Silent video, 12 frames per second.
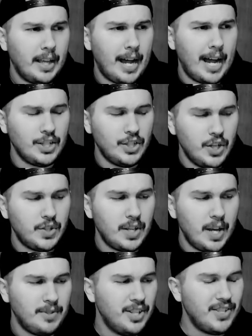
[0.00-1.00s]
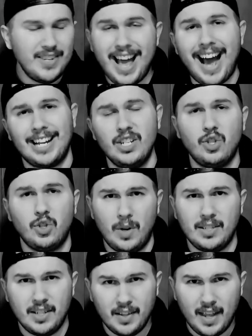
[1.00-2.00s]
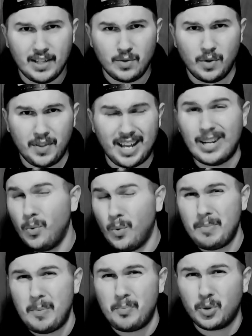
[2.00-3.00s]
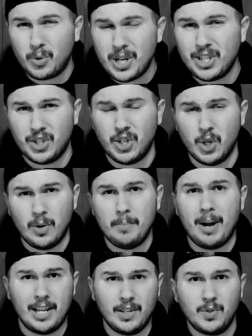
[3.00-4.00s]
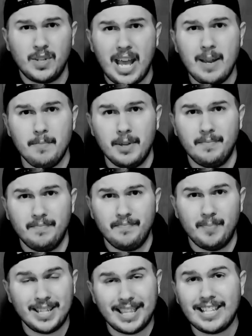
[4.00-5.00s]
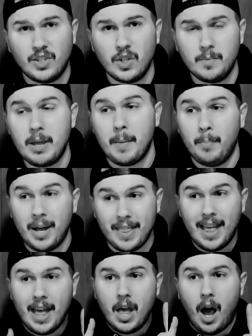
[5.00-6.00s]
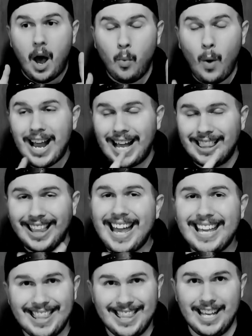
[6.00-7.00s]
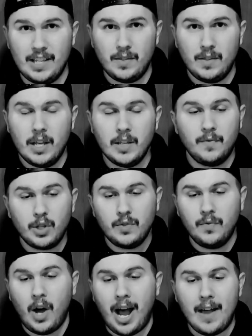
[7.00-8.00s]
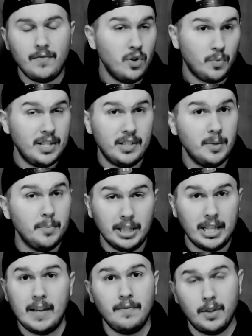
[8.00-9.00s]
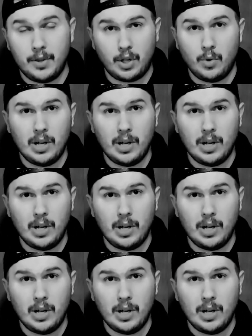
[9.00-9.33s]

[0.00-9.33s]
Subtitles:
just not interested in that sort of thing. I don't want to be preached to in my entertainment. But that's just me. But why I like this is, first of all, I have no reason to believe that they're going